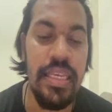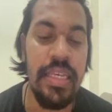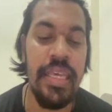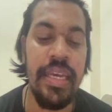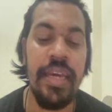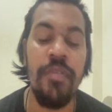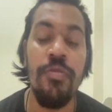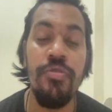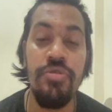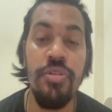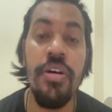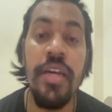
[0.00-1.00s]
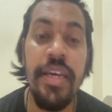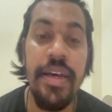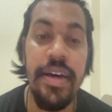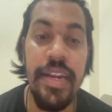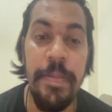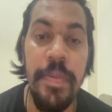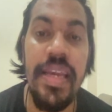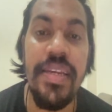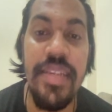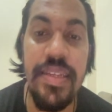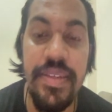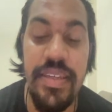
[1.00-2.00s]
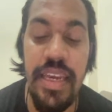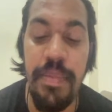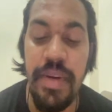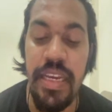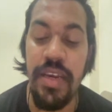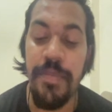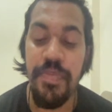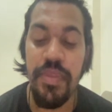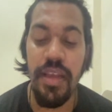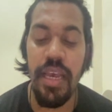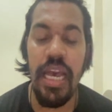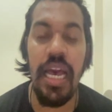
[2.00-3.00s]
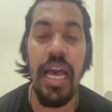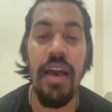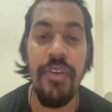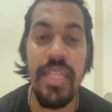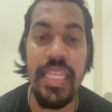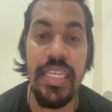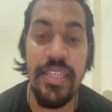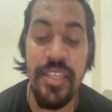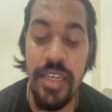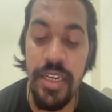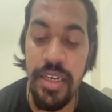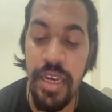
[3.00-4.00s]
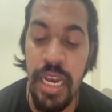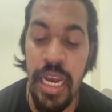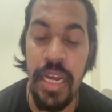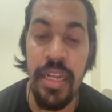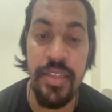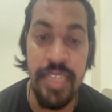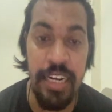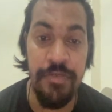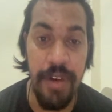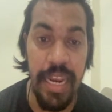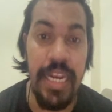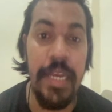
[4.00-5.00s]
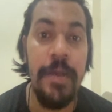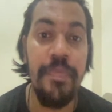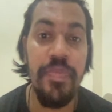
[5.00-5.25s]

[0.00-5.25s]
they can also replace the CMD with this set file.